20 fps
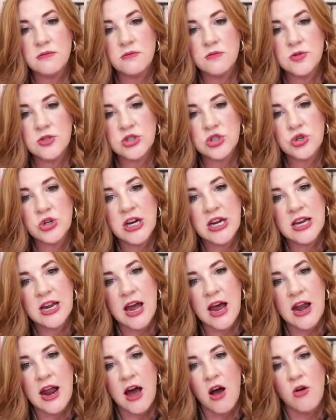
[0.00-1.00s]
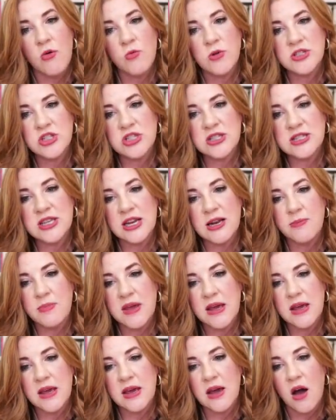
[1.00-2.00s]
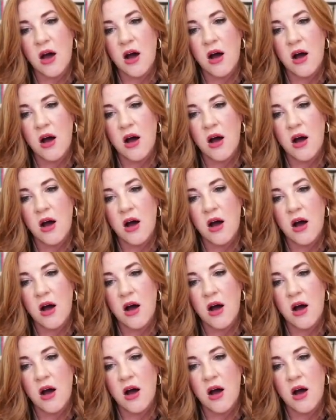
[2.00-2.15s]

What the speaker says: screen cut out, which is going to be